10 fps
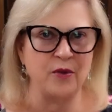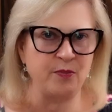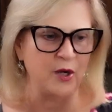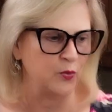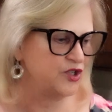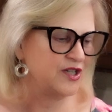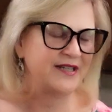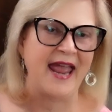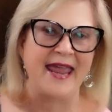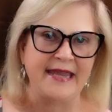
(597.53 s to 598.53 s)
The pin was
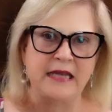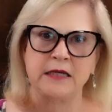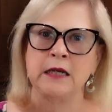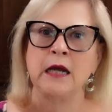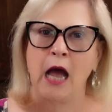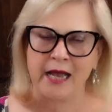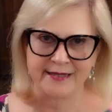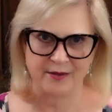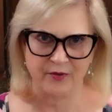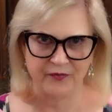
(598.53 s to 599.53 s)
just hanging on
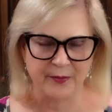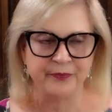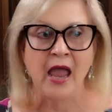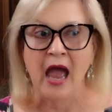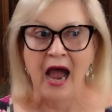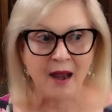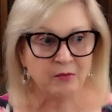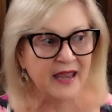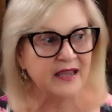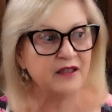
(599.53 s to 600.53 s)
some of them. I'm
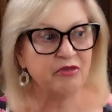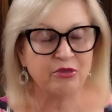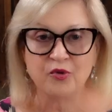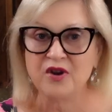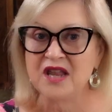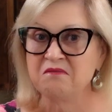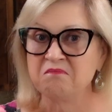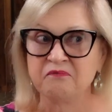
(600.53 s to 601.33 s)
like at thirty,